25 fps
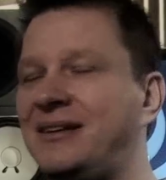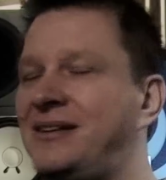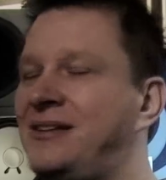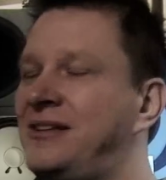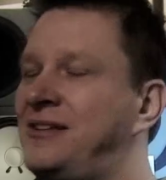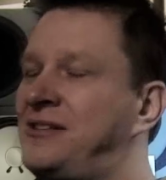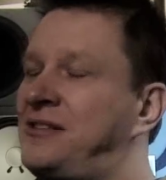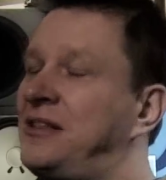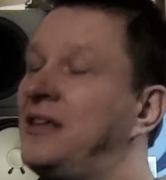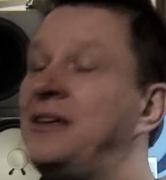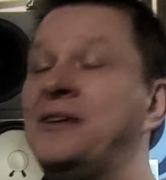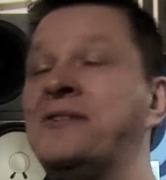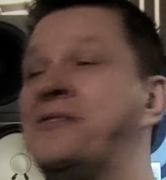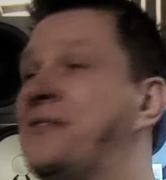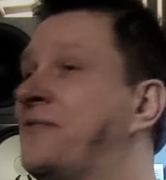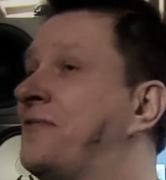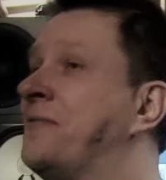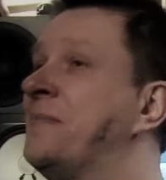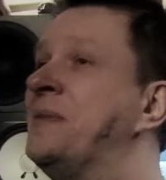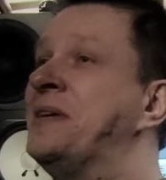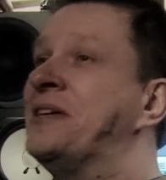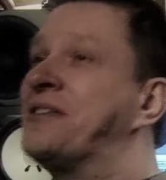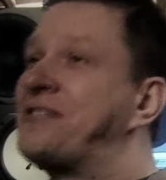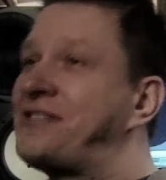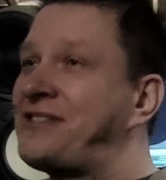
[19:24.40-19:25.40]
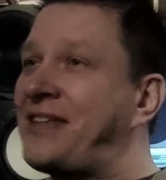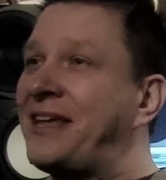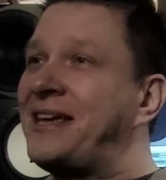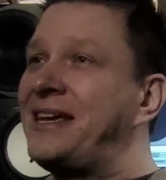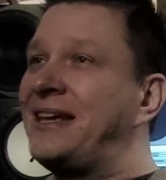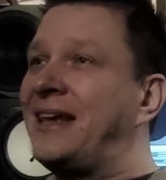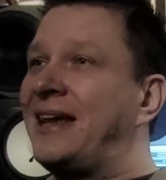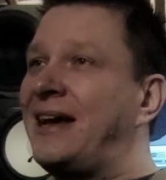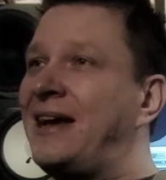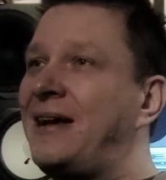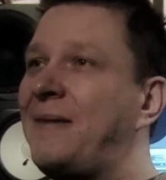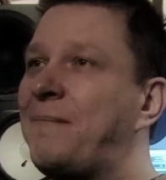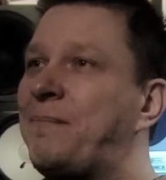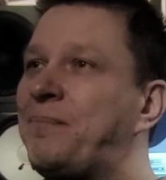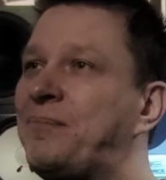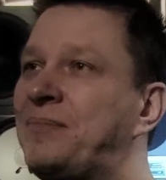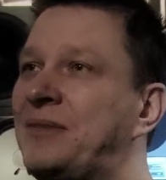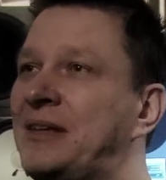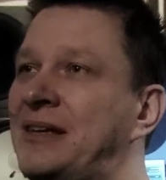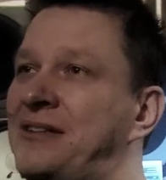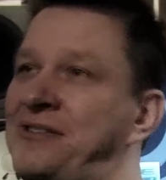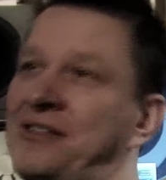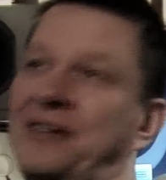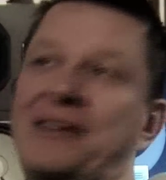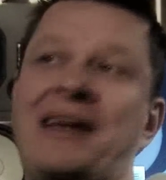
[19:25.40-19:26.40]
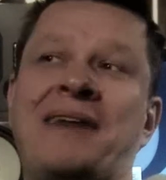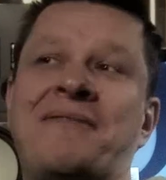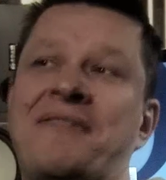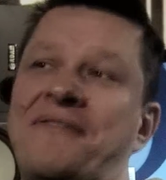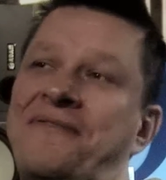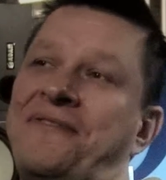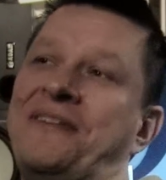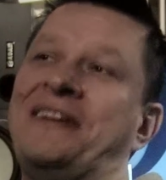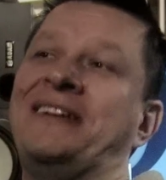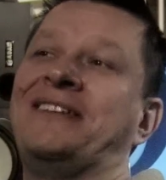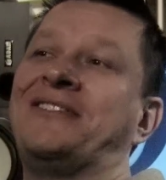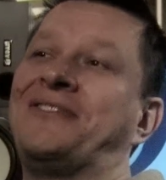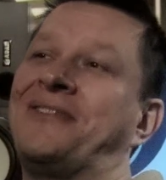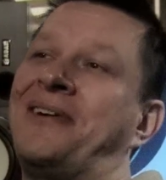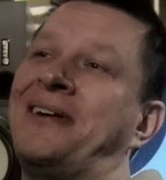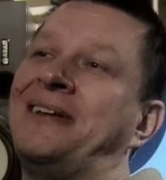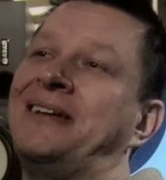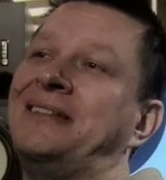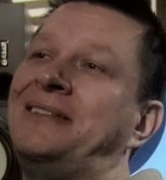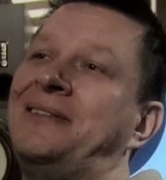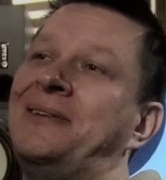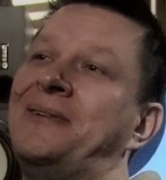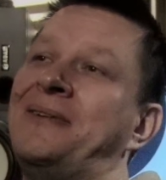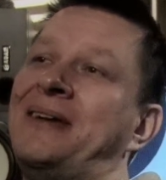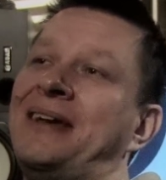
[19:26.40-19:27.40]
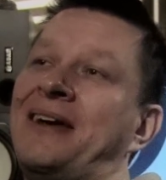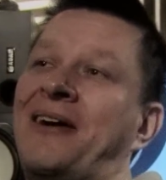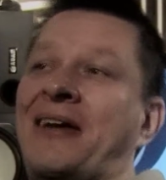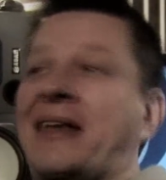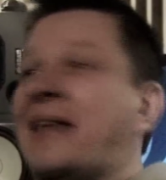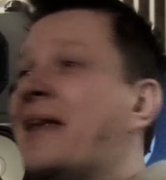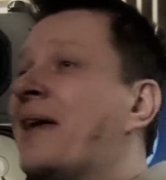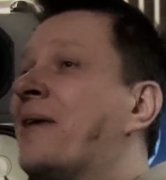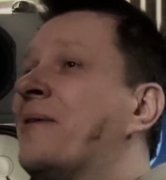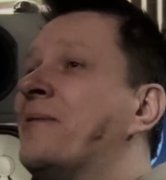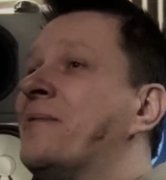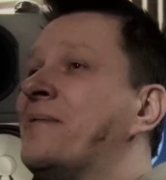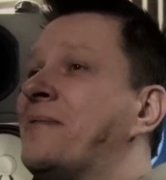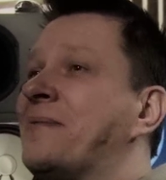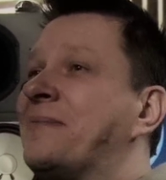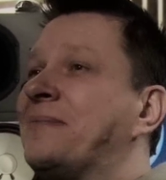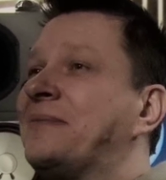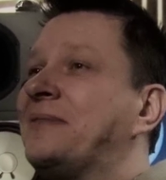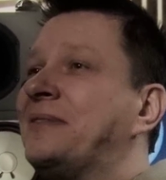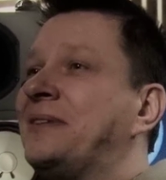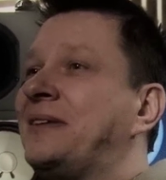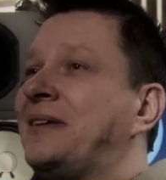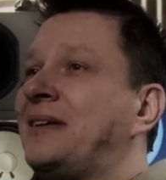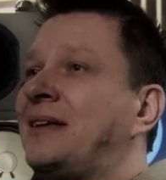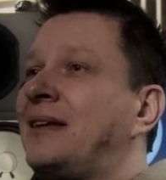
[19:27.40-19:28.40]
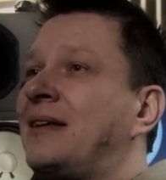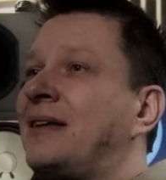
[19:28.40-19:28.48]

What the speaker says: It's easy for me to say that. It's another thing trying to do it, I know, you